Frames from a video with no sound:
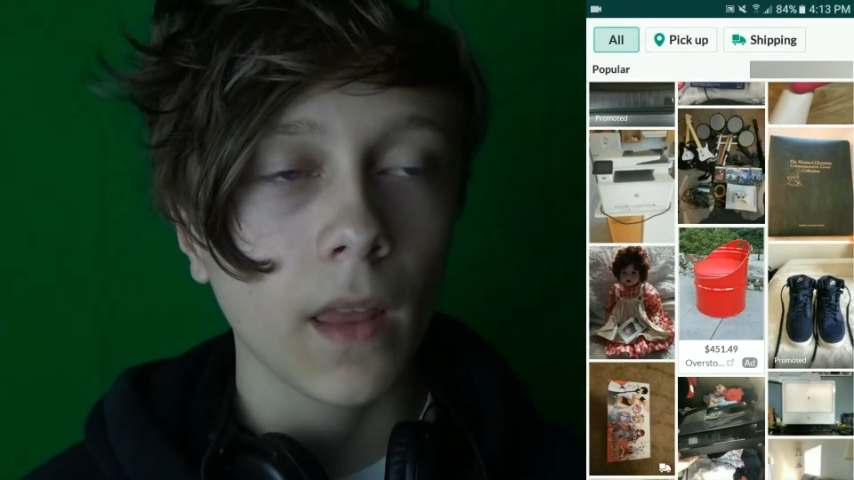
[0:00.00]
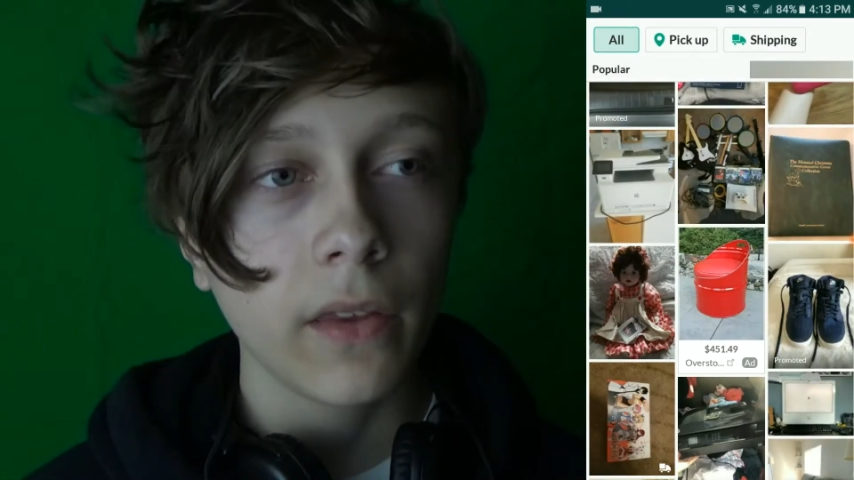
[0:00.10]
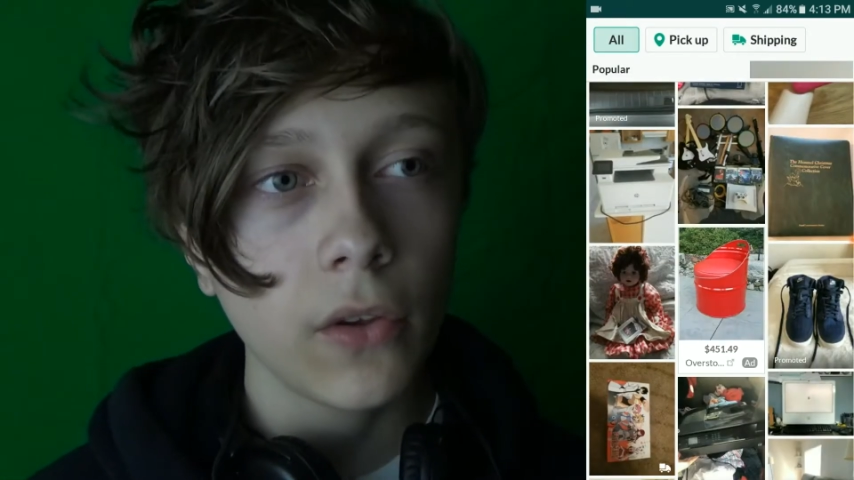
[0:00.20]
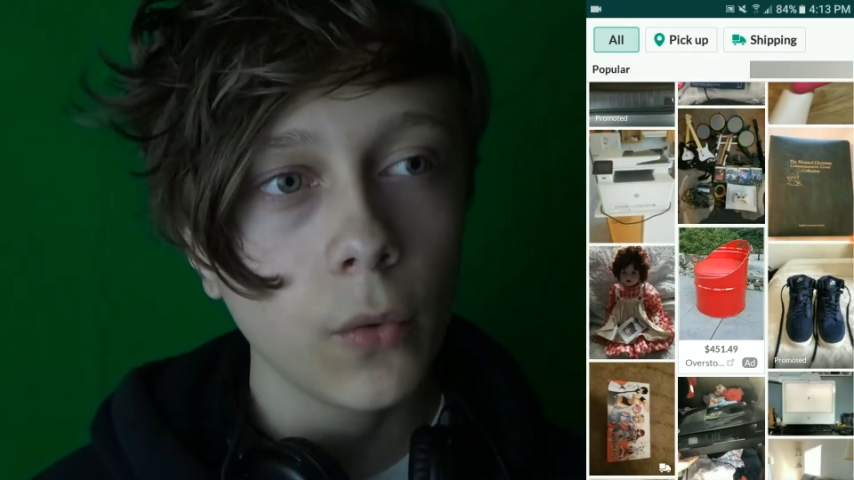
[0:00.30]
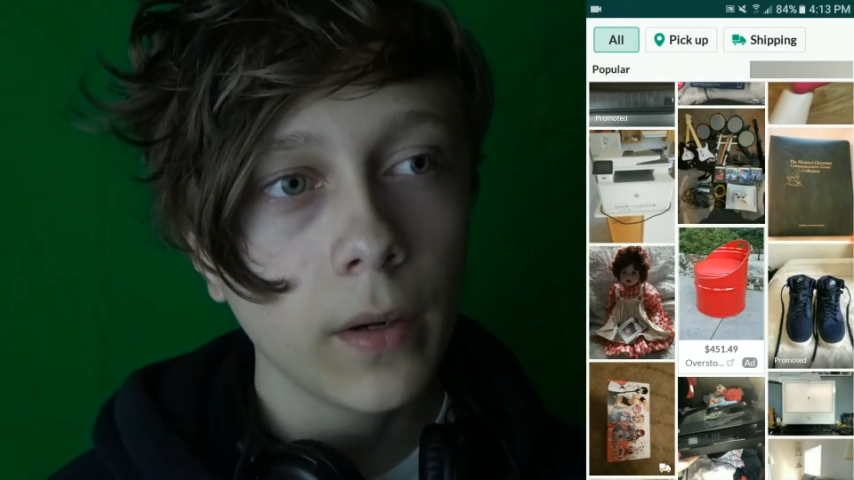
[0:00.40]

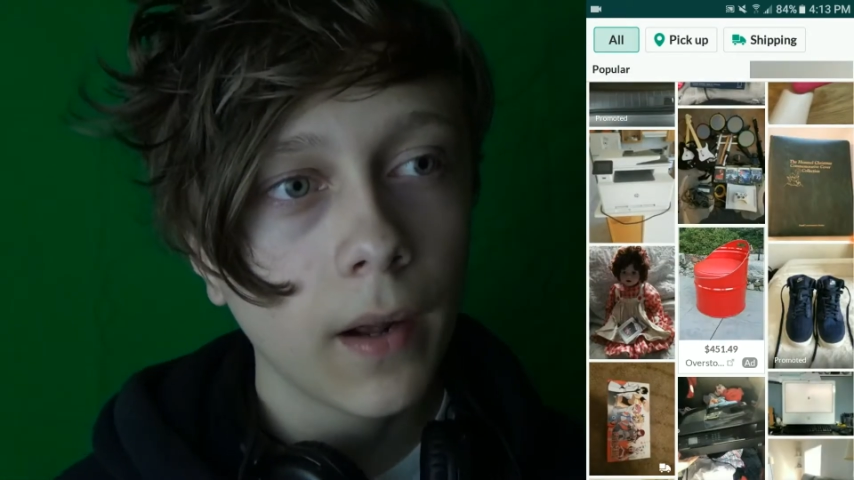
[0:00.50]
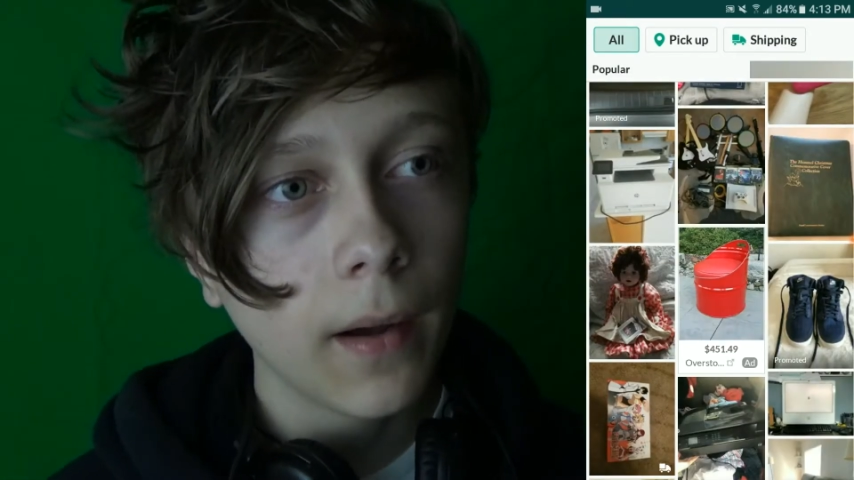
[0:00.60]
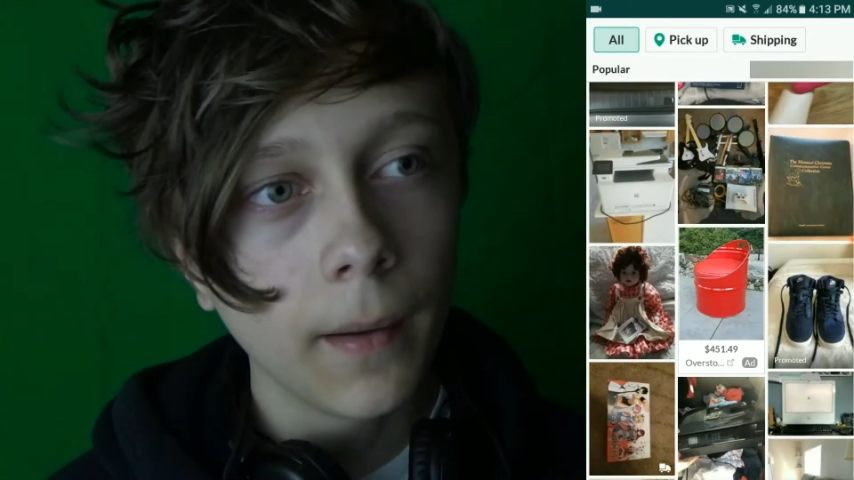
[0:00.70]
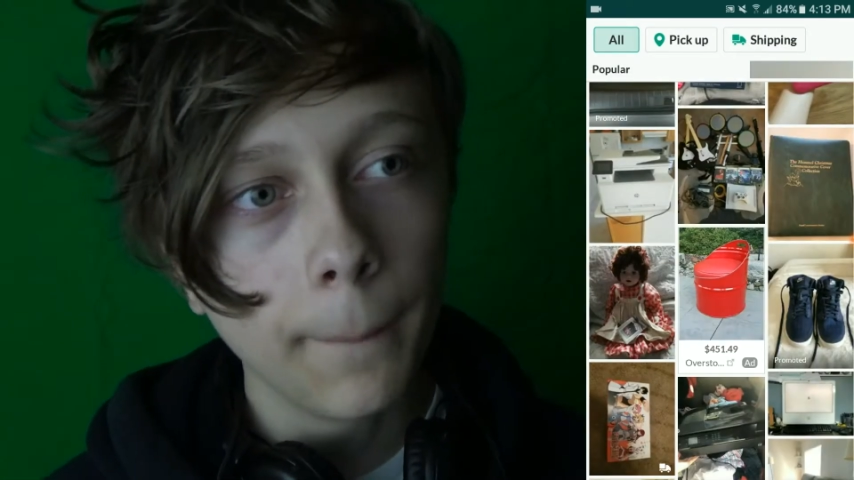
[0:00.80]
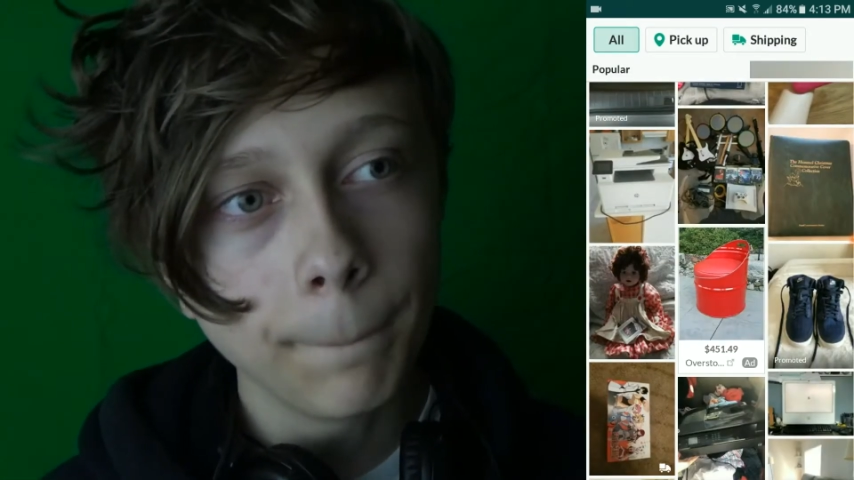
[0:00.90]
You would
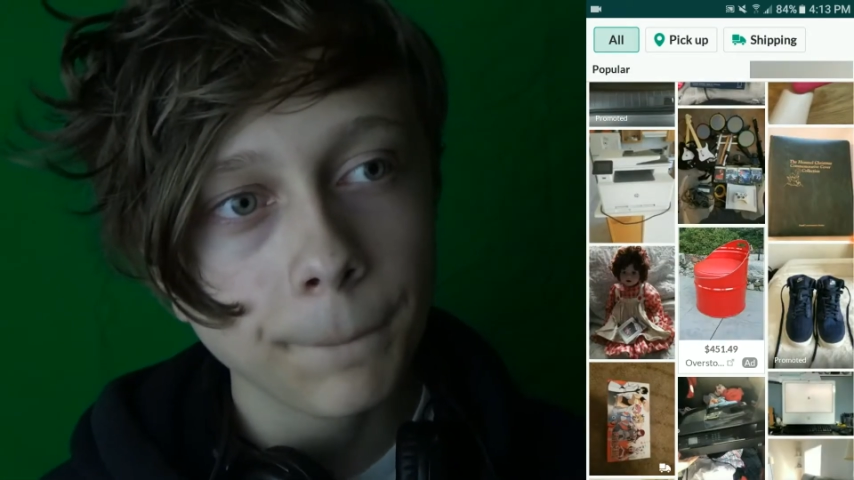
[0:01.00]
I'm